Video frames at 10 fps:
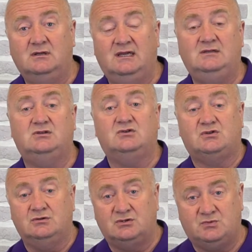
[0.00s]
It just
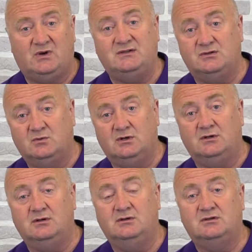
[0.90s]
spreads the
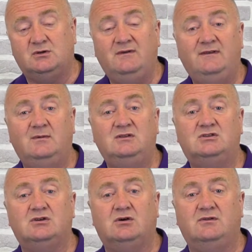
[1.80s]
word. So if you
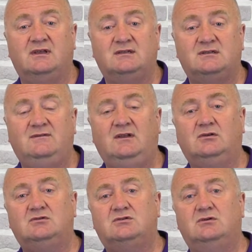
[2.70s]
enjoy this, if you
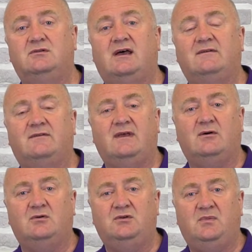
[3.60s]
could do that, that
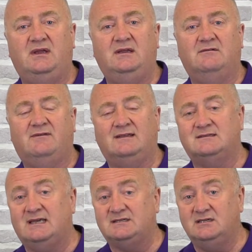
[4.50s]
would be
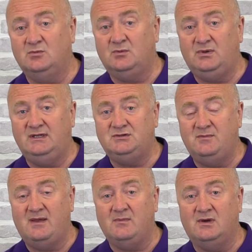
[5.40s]
fantastic. But please
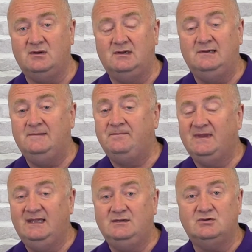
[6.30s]
remember,
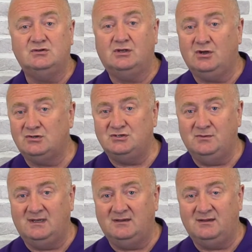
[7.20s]
it doesn't cost you
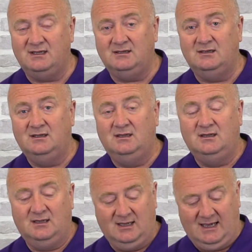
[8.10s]
anything.
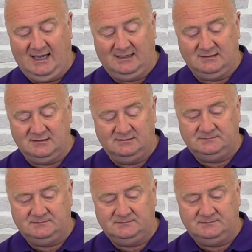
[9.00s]
And